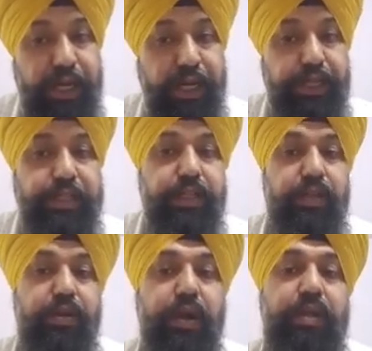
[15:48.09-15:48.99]
and
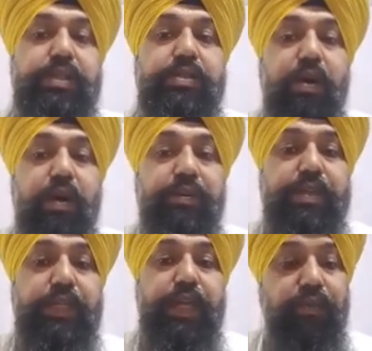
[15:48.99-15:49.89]
knowledge is
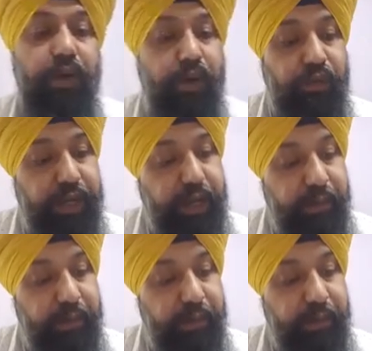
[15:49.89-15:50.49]
always evolving.